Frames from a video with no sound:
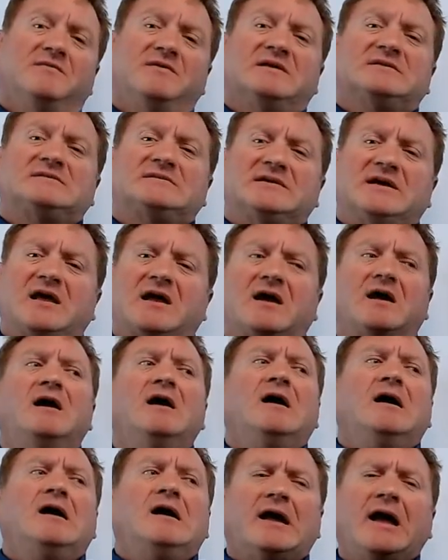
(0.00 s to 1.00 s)
That's saying,
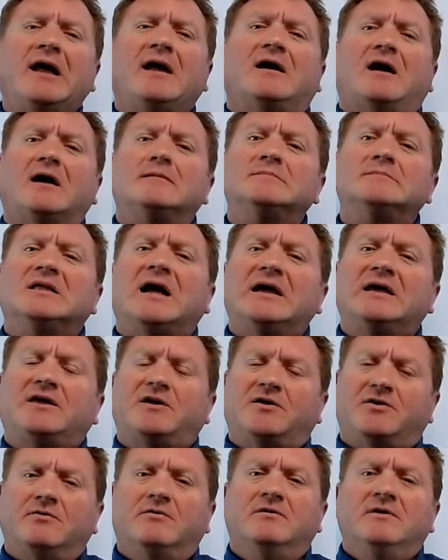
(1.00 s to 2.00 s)
hey, I'm like
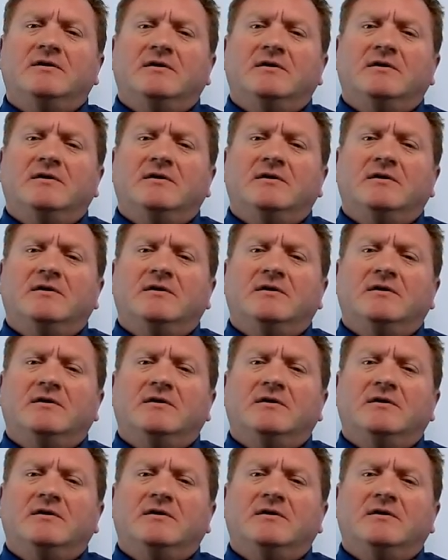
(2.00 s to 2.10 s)
you.